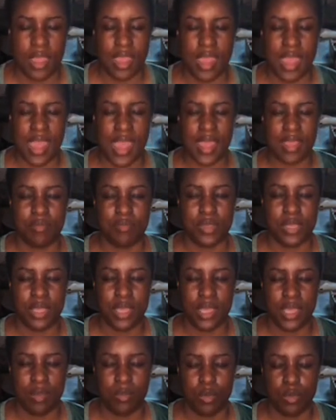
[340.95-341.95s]
and be
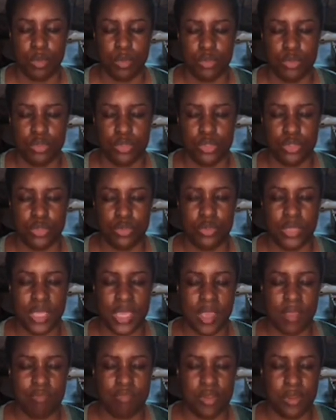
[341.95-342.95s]
able to
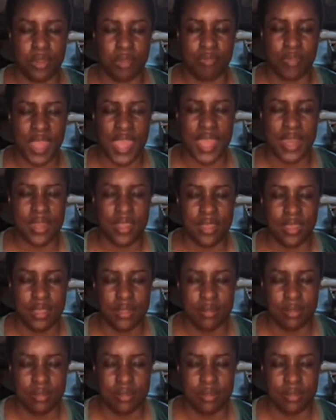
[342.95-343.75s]
get rid of any